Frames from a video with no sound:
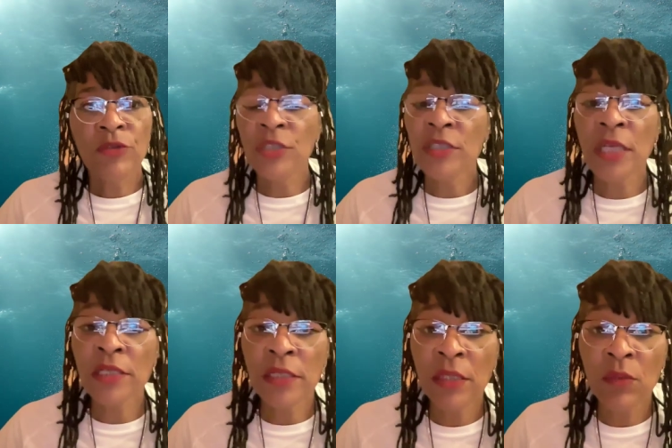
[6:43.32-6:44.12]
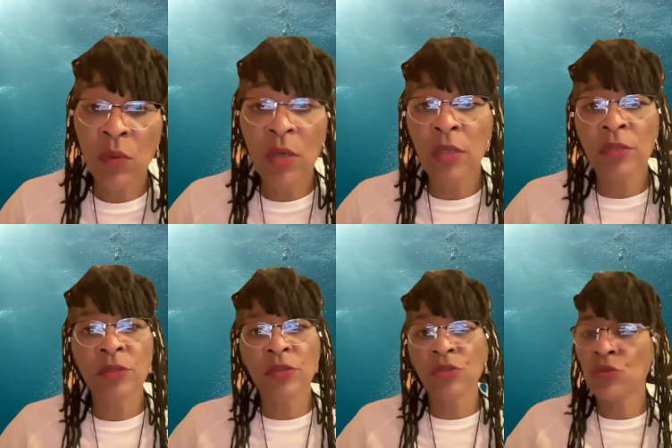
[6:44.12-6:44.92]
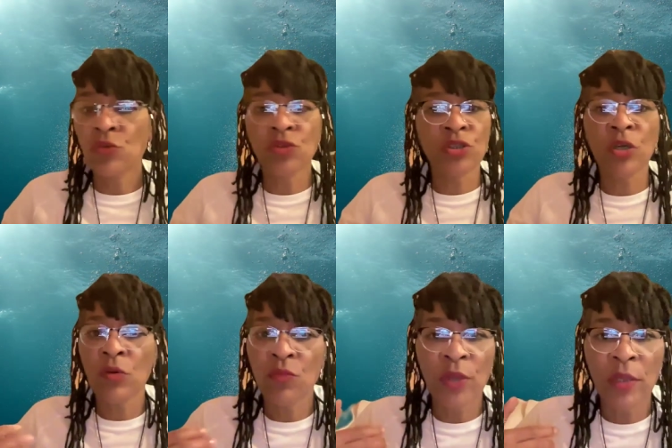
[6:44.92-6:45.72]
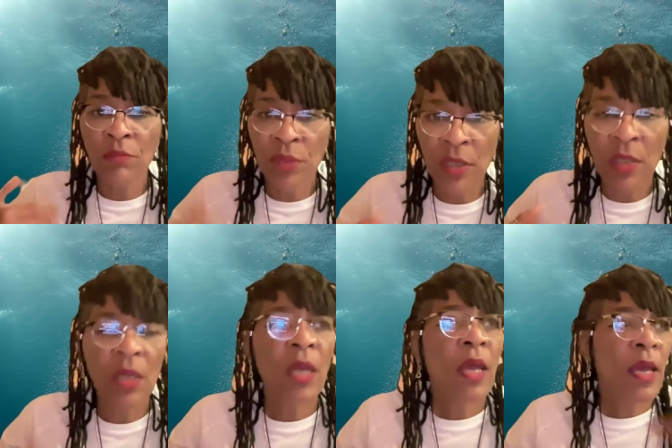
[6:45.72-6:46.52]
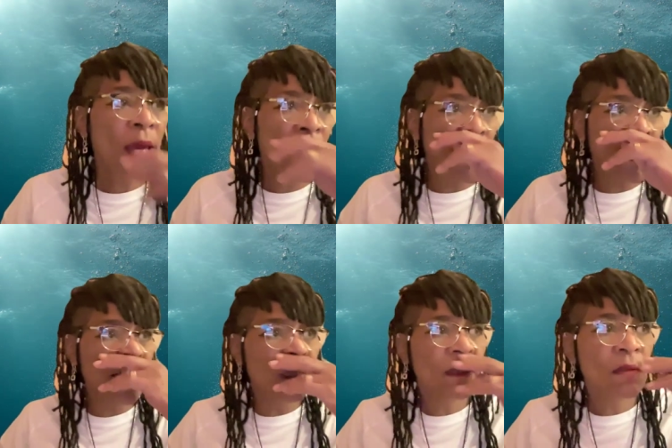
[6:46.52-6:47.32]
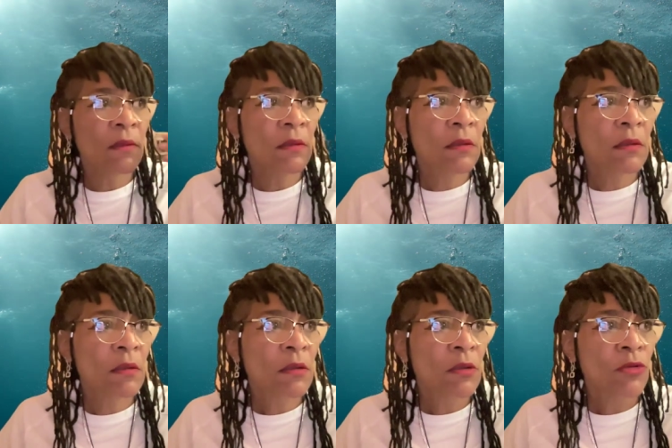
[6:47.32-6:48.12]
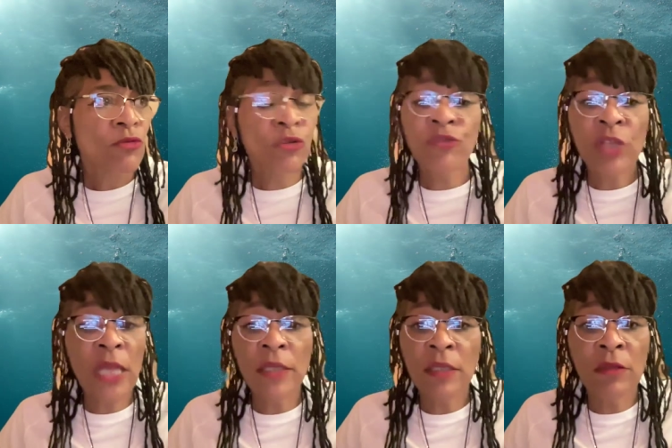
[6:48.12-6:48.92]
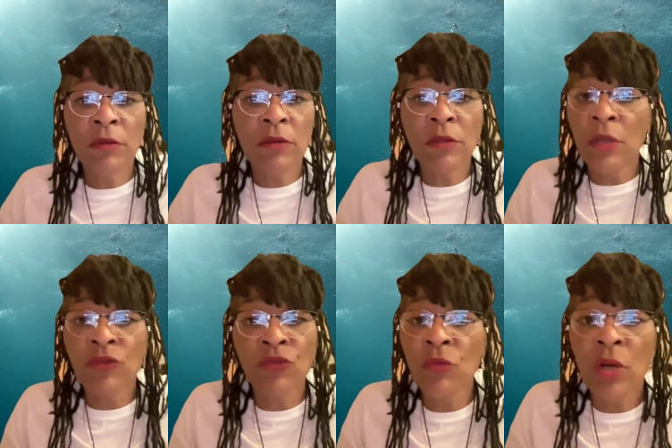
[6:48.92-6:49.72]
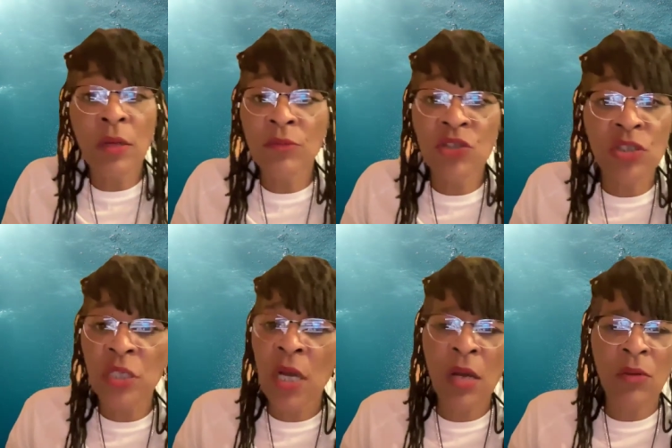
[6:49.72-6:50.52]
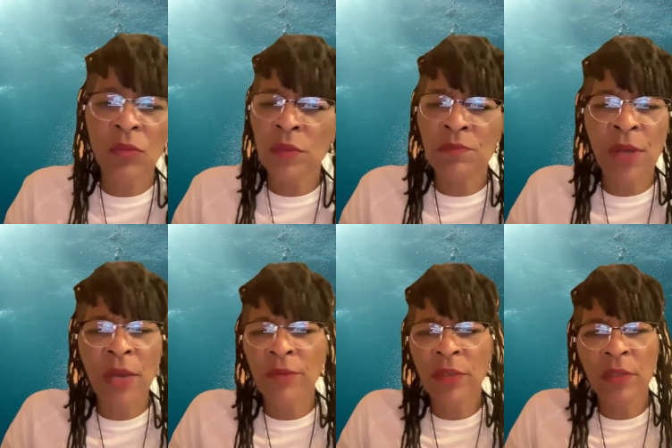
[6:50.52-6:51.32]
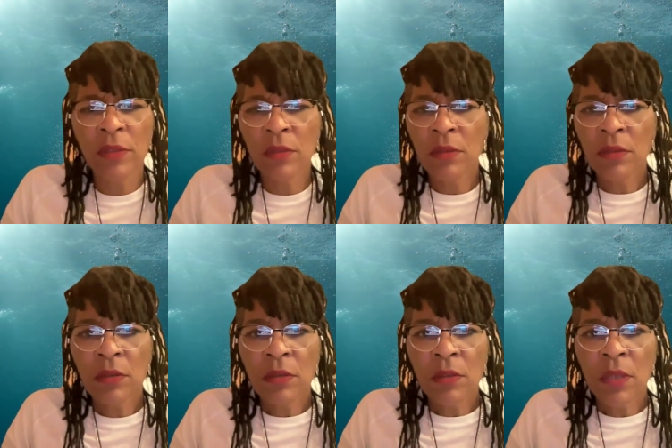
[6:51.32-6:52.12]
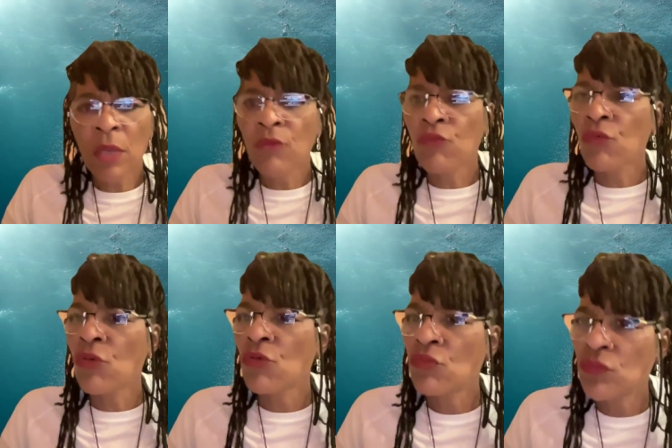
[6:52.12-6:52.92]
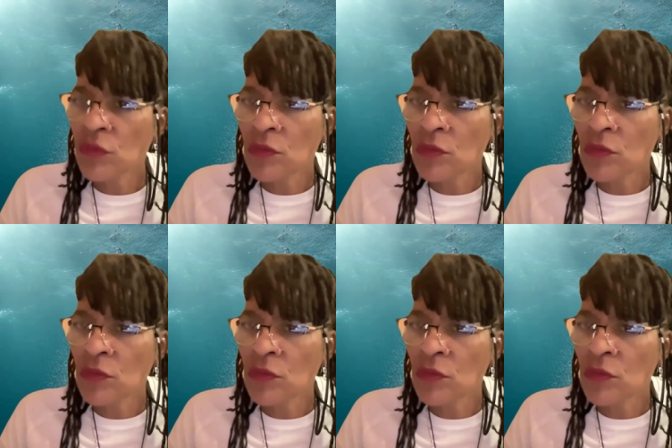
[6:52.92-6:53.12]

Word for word: Just as he was, so shall we be. And just like Yeshua HaMashiach was buried and rose,